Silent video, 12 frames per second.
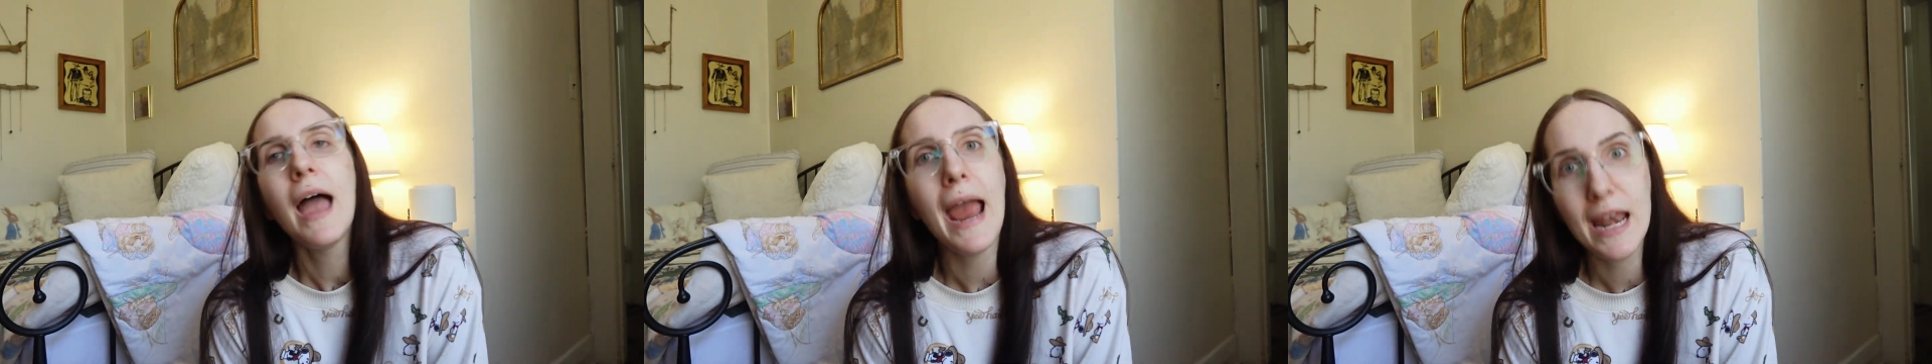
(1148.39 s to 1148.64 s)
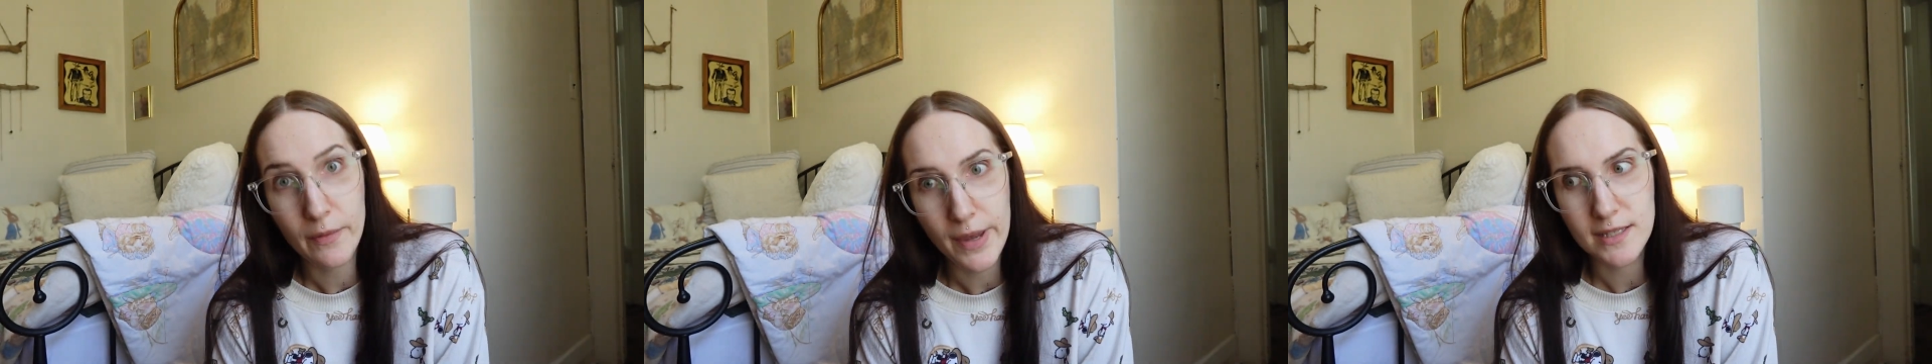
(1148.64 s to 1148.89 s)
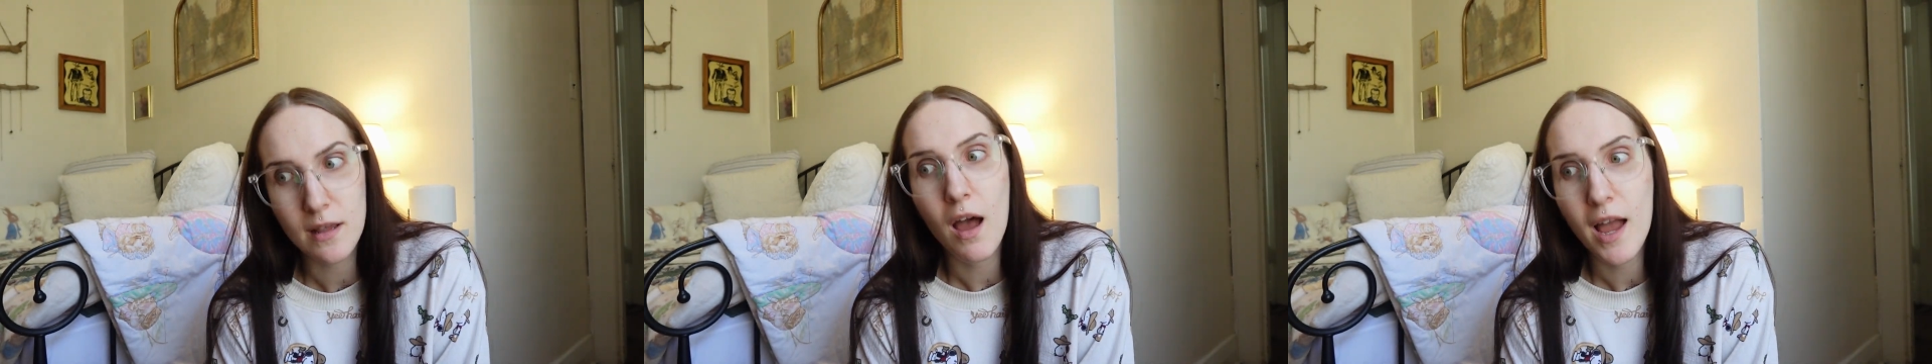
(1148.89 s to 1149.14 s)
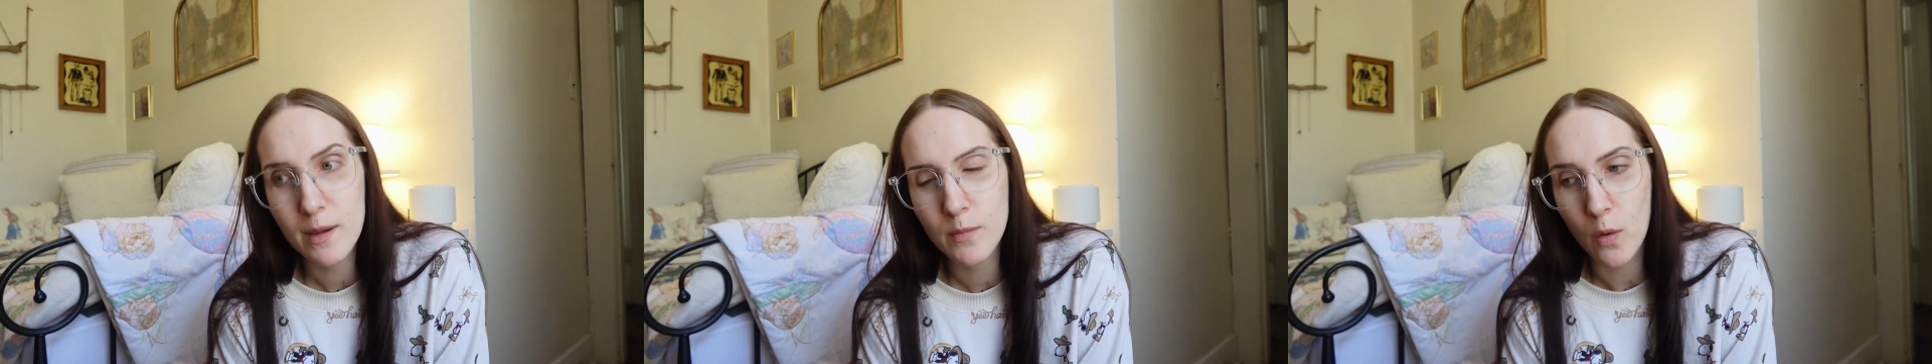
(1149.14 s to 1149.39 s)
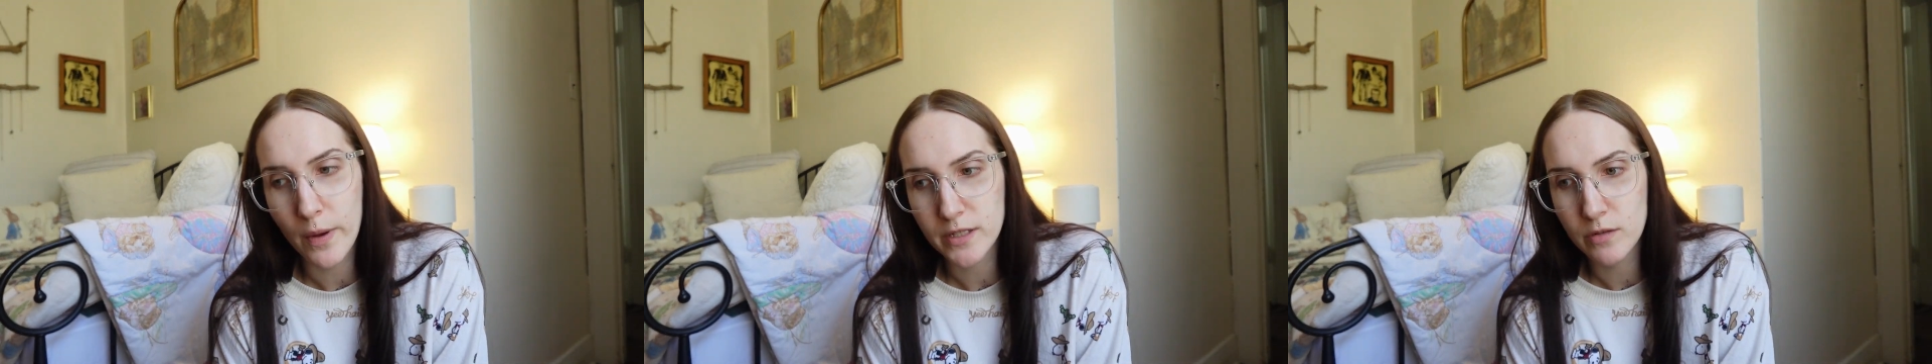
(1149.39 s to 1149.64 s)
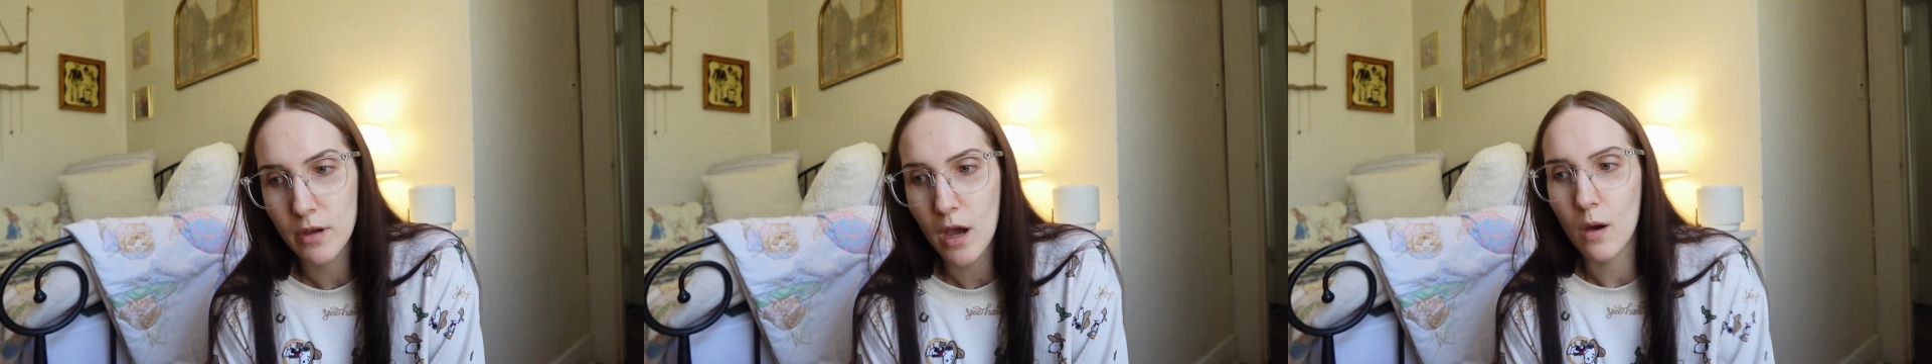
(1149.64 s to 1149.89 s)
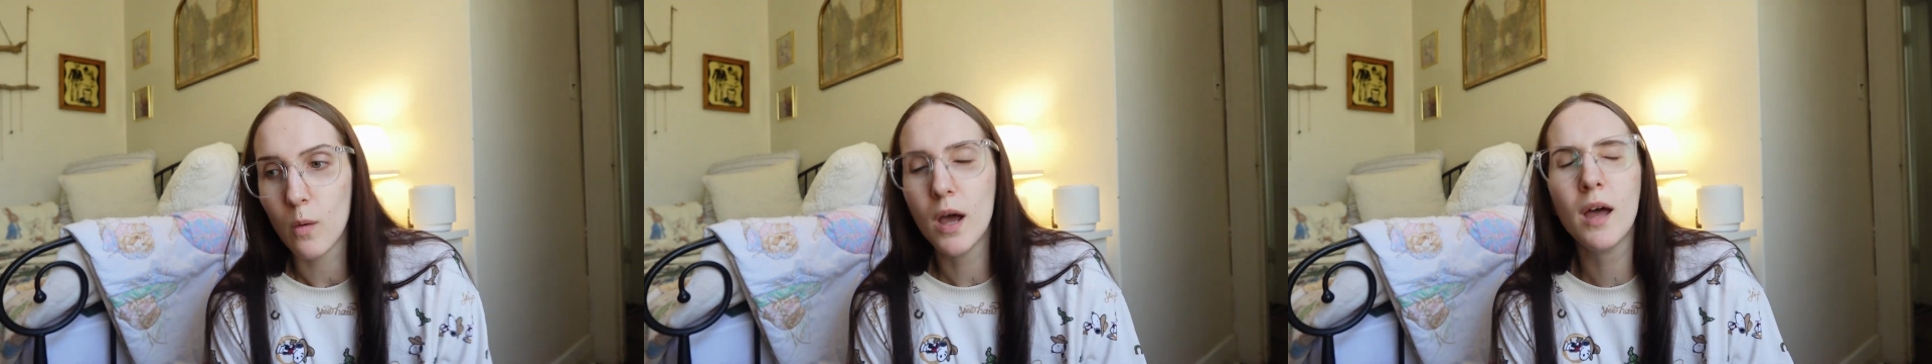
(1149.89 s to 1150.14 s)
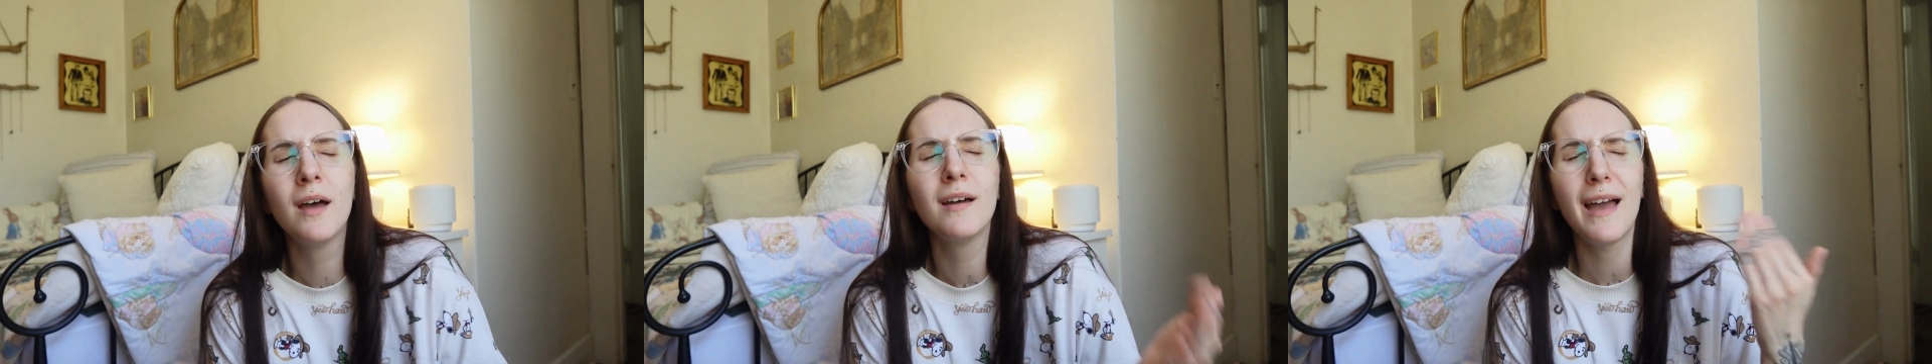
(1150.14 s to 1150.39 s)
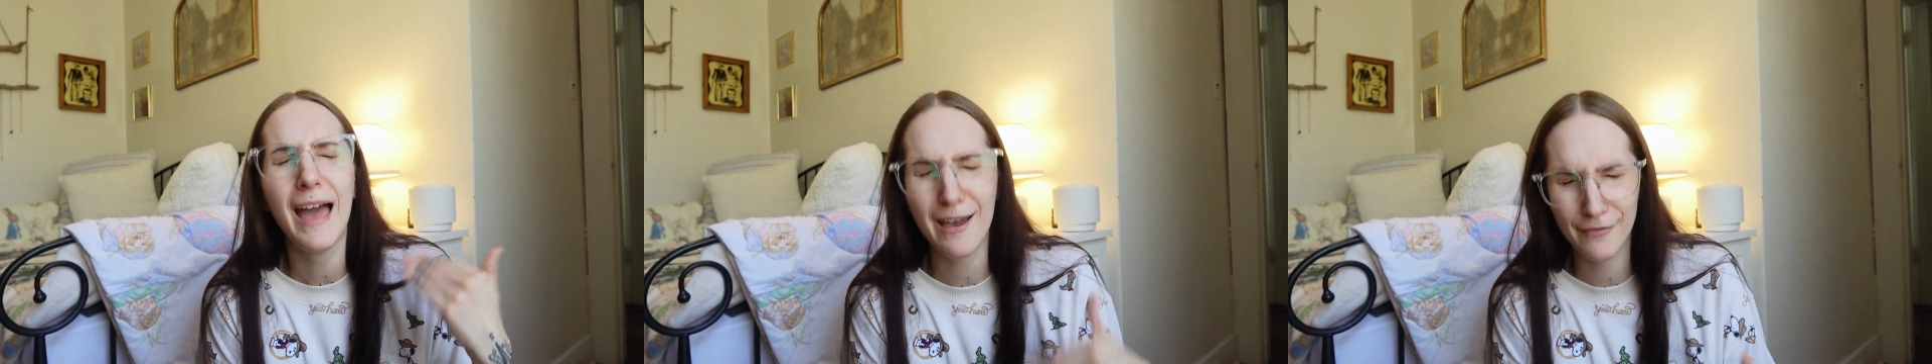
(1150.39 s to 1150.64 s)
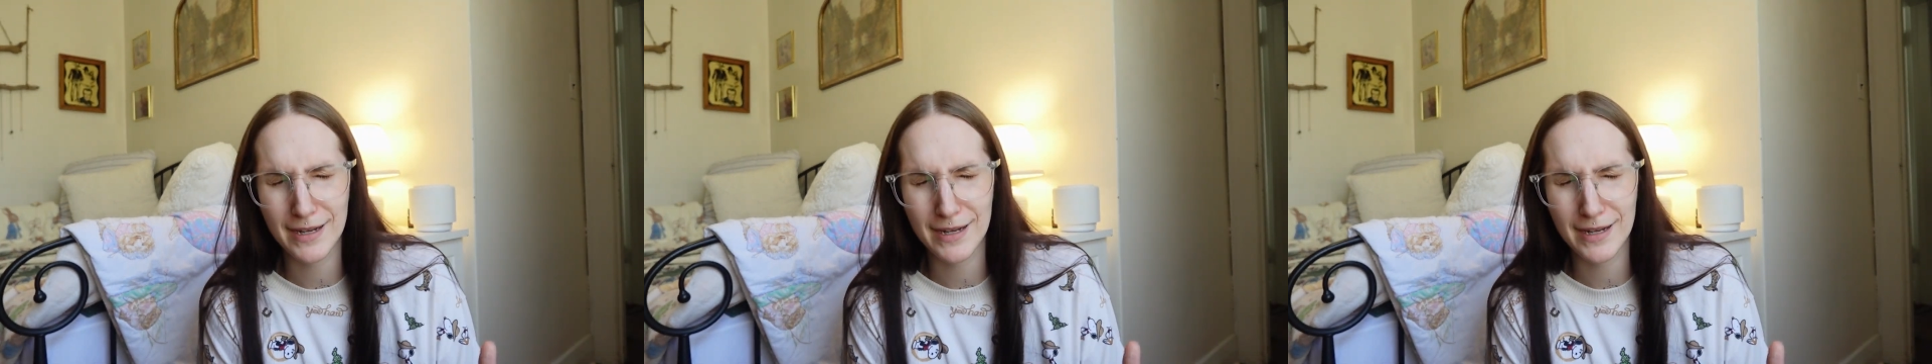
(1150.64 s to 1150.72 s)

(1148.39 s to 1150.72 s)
Anyways, I am going to go have